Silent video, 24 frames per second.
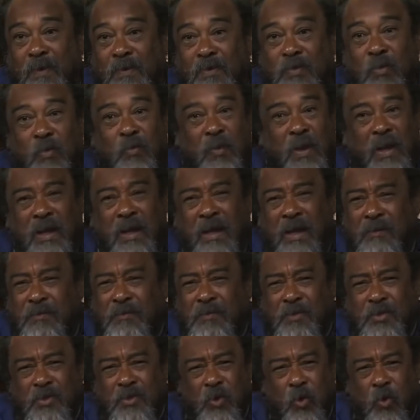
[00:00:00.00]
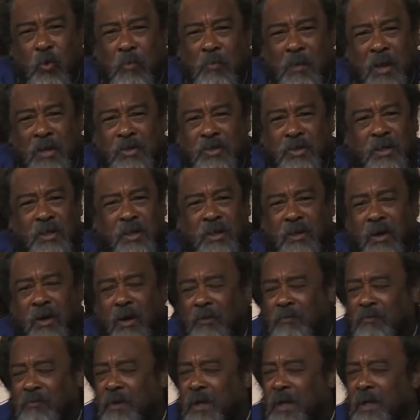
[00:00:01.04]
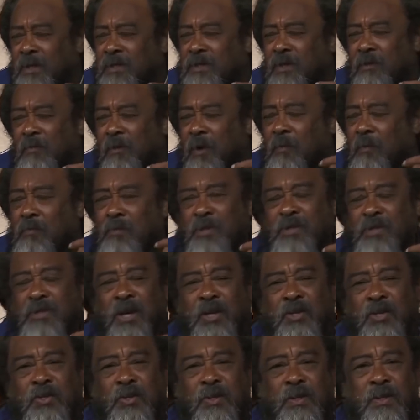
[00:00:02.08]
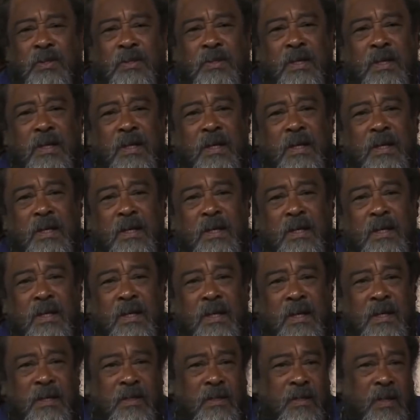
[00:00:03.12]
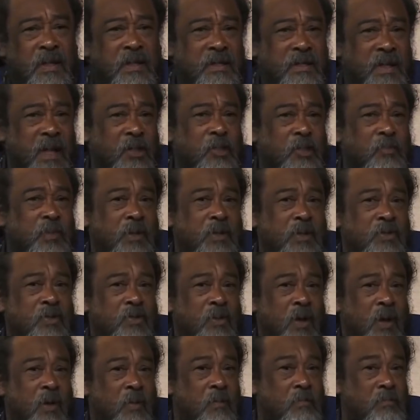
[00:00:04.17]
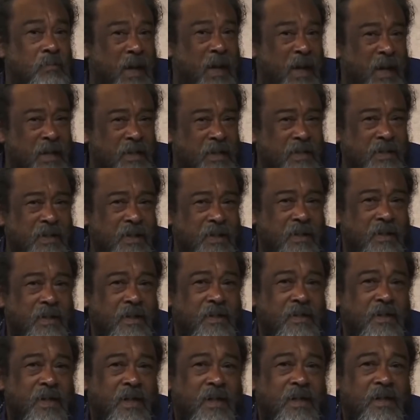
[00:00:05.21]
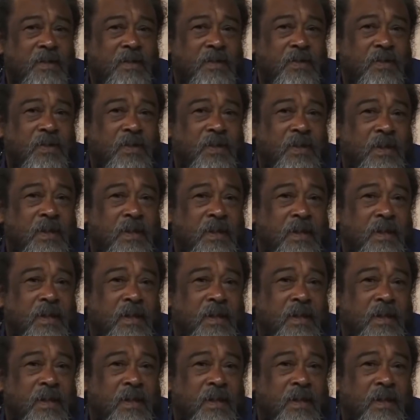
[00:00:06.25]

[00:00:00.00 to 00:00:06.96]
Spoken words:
So we live so much in the confidence of our projections and the attachments to our past and things like this, you see.